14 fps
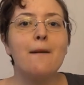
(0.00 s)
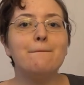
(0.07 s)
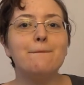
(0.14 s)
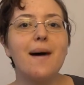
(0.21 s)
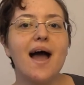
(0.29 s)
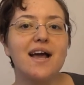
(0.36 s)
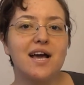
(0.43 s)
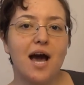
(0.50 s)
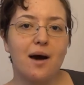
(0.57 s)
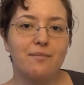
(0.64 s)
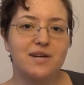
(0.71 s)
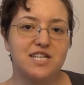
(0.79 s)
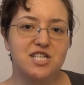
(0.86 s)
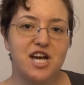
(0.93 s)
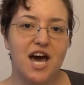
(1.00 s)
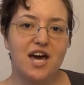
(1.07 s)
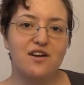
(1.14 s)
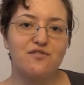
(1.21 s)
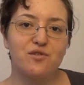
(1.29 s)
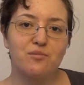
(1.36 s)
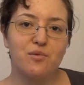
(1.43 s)
My comedy
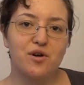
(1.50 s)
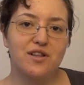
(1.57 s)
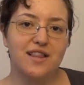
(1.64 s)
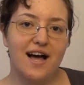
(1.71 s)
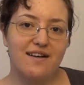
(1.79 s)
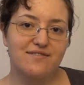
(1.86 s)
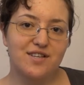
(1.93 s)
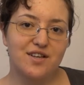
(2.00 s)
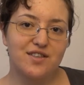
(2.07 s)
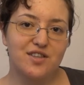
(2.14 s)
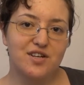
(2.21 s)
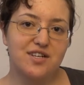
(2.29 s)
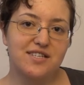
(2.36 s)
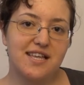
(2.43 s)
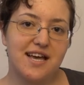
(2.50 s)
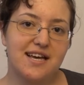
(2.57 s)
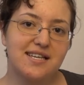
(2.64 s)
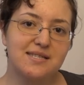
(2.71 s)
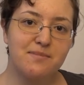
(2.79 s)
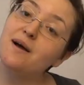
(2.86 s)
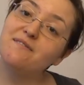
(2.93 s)
channel for more laughs on
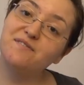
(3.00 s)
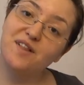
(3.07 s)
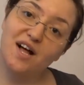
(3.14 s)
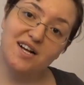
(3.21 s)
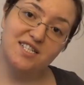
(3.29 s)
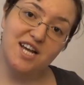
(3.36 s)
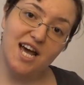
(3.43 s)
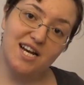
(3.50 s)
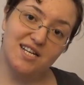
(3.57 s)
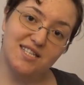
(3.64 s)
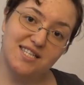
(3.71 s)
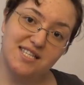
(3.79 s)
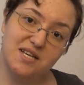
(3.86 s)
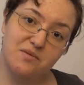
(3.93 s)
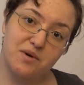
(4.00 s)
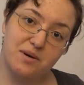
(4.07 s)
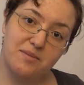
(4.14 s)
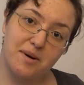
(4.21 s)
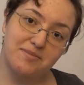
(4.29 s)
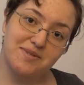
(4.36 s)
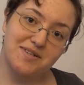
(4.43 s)
Thursdays, my vlog channel to see what I'm
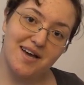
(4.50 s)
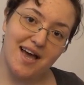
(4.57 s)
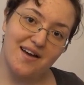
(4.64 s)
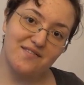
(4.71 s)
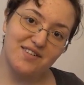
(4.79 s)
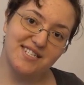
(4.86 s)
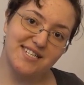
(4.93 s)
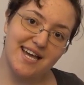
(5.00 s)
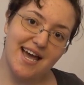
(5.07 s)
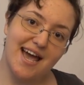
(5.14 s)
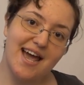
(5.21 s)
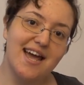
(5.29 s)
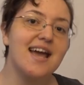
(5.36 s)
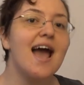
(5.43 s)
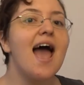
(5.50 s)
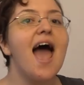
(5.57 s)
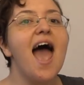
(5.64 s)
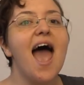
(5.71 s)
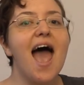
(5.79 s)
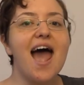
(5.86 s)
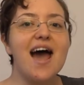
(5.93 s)
up to every day,
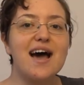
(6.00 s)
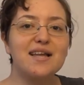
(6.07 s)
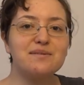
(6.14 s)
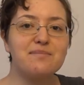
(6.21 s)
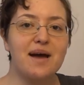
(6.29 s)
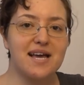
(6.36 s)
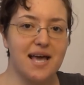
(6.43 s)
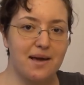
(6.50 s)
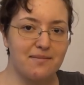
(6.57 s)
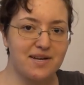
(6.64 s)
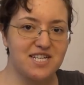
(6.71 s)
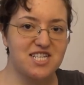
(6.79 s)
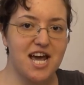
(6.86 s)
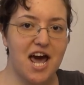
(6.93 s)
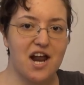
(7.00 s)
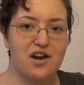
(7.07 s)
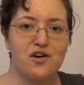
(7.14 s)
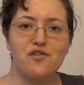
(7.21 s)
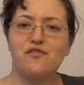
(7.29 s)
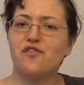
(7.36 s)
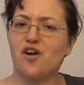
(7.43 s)
and my gaming
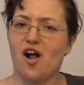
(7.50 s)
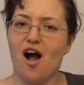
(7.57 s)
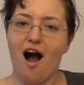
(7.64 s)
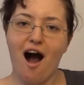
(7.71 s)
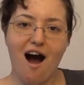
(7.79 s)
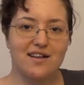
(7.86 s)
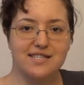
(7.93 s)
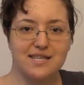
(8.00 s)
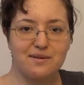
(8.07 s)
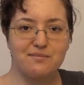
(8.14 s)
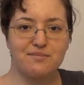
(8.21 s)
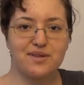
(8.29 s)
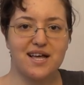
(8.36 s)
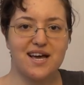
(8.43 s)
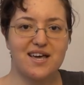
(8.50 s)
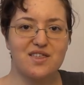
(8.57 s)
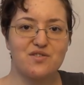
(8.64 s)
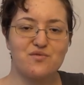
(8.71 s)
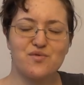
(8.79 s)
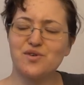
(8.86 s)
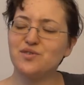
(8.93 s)
channel for awesome
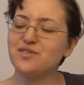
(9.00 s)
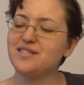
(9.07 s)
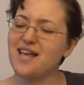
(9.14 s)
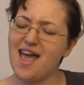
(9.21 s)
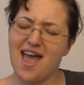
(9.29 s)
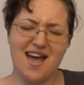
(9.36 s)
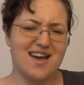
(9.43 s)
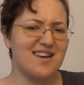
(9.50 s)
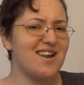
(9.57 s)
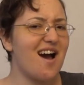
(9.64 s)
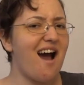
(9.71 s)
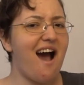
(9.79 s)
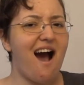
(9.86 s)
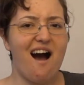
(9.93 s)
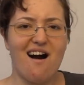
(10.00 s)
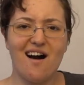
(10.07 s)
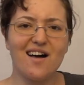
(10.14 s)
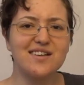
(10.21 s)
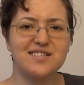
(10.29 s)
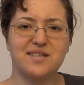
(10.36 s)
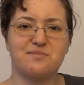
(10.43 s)
playthroughs and
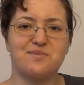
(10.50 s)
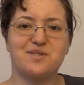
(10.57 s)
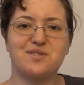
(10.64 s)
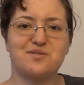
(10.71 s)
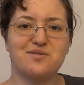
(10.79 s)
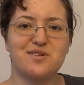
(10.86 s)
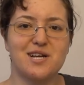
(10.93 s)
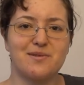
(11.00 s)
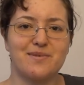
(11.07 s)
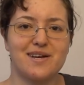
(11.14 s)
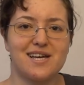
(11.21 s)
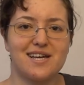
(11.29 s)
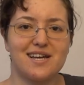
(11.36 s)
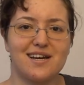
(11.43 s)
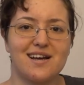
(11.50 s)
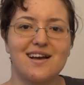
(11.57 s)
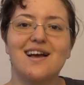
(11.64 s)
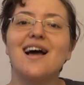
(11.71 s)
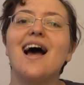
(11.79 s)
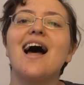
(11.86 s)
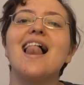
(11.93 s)
awesome streaming.
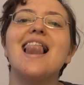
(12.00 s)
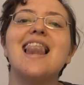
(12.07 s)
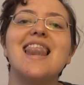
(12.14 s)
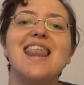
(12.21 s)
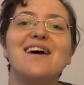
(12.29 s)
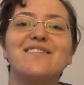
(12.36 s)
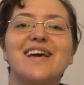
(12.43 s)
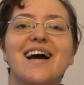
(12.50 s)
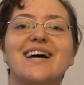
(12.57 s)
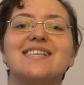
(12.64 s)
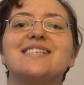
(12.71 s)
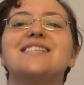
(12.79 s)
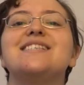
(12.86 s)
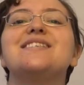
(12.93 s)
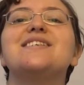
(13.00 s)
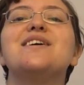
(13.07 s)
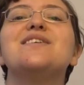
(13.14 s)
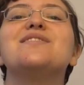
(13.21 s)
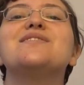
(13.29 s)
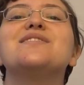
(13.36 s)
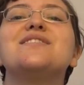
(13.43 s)
I love you guys
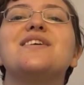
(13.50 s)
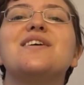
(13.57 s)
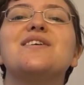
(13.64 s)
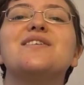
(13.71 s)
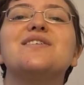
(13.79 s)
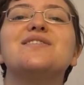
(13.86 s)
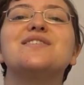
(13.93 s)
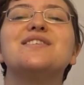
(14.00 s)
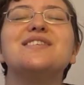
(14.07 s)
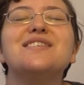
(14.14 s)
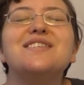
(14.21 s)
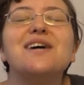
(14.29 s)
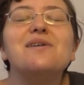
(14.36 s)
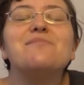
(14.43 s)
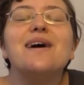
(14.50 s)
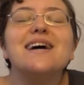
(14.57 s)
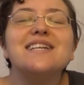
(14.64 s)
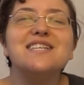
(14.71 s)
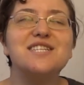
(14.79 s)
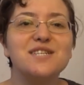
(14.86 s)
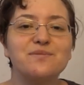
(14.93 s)
so, so, so
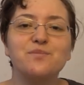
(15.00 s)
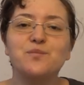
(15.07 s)
much.